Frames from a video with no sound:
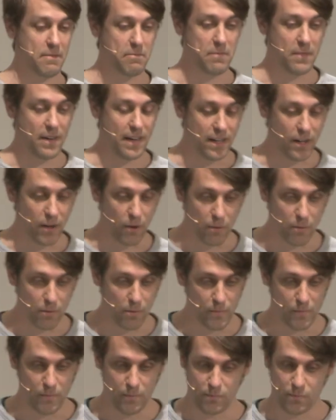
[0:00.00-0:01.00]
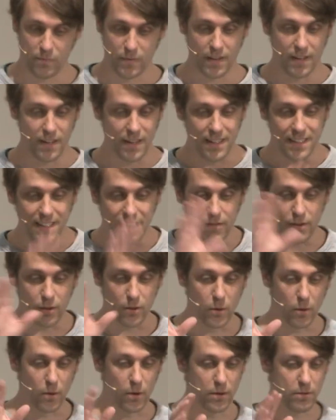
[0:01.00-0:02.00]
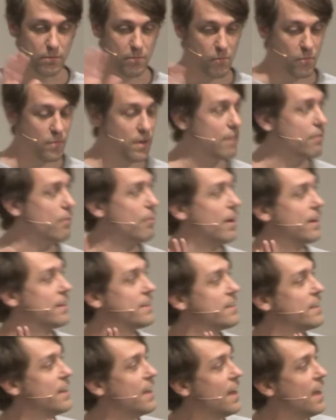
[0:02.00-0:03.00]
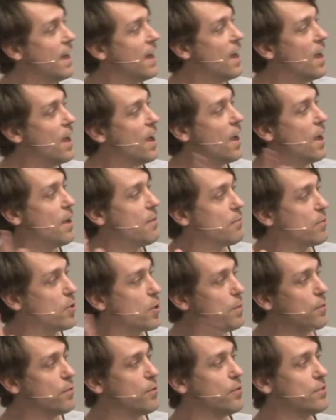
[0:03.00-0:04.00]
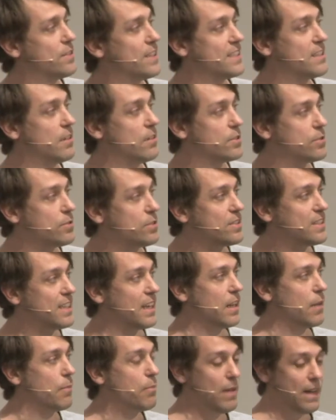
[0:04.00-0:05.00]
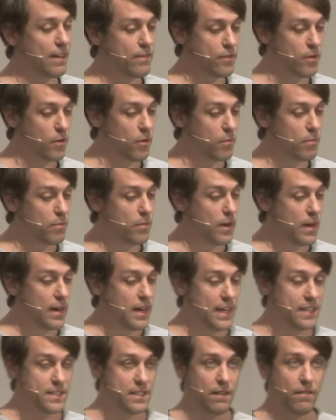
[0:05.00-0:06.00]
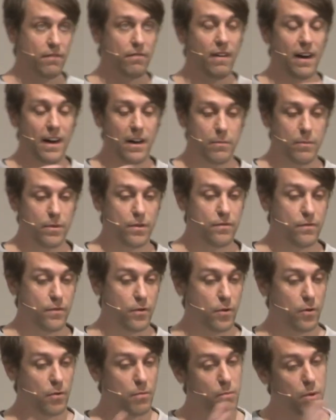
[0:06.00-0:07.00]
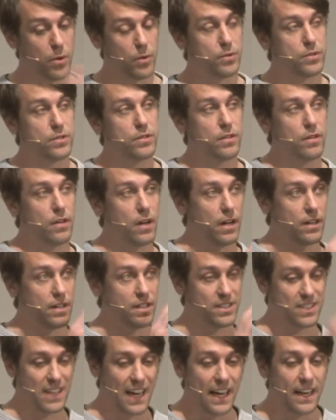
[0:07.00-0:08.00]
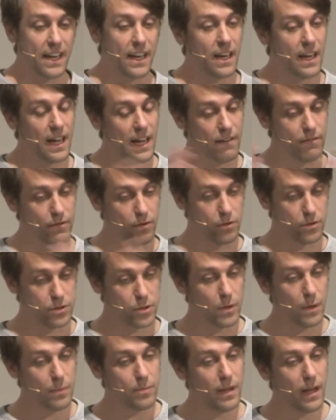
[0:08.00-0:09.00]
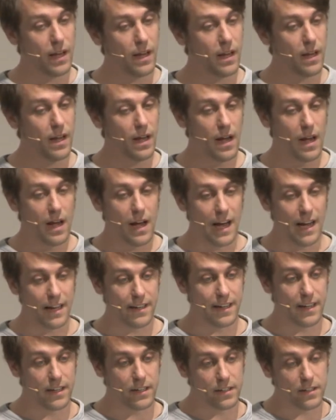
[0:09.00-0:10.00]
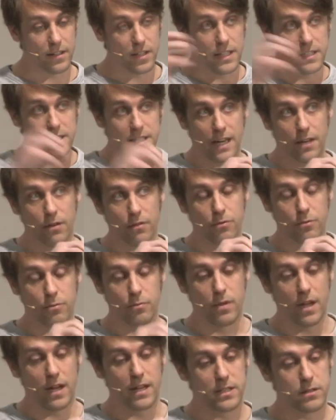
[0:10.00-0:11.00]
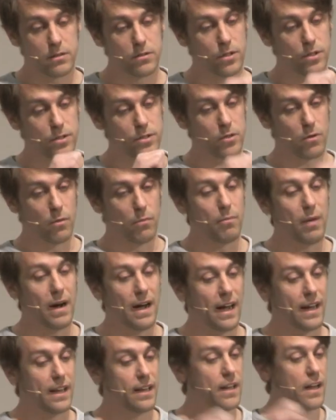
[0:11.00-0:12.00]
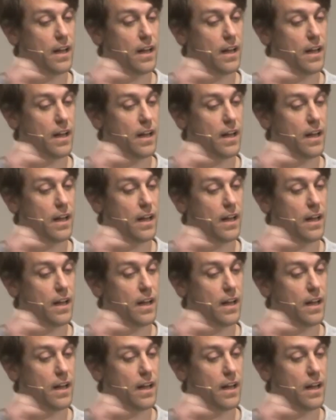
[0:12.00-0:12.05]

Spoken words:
I don't know, different color, never mind. RoboFont is also still a platform. It's an environment for both designing and for scripting. And then these kind of things just combine